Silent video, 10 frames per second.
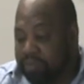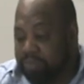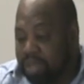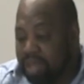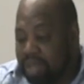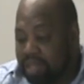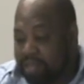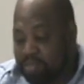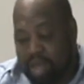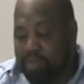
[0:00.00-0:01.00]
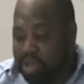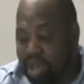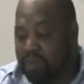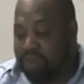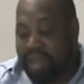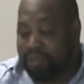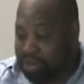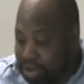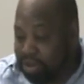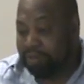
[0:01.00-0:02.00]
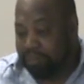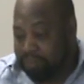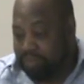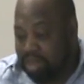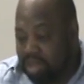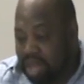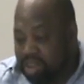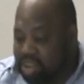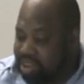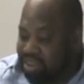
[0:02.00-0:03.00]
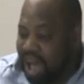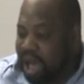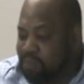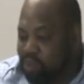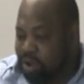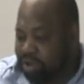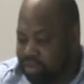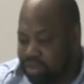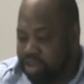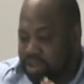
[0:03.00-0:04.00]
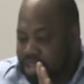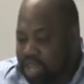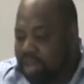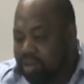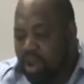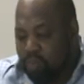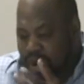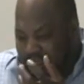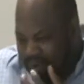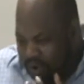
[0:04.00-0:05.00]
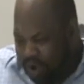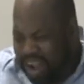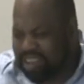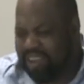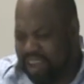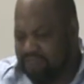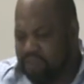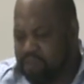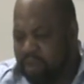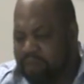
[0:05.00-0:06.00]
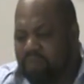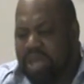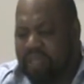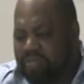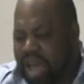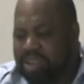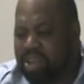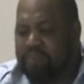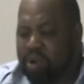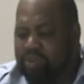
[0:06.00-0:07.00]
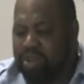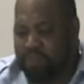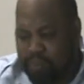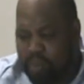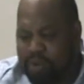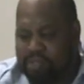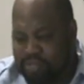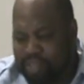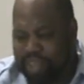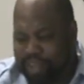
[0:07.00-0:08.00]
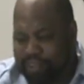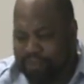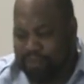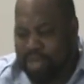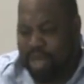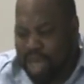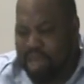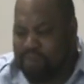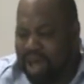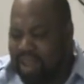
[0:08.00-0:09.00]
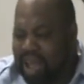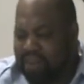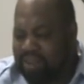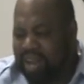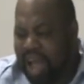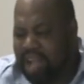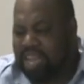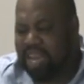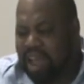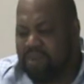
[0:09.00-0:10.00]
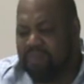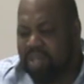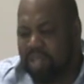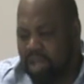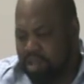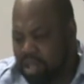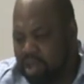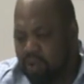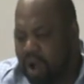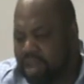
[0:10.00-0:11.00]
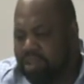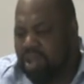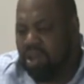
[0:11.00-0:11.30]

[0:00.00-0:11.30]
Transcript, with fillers: they become like dung. Mm-hmm. Because I want to get what Christ has for me. Amen. That's the Amen. most important thing All right. in my life. That I get everything that Christ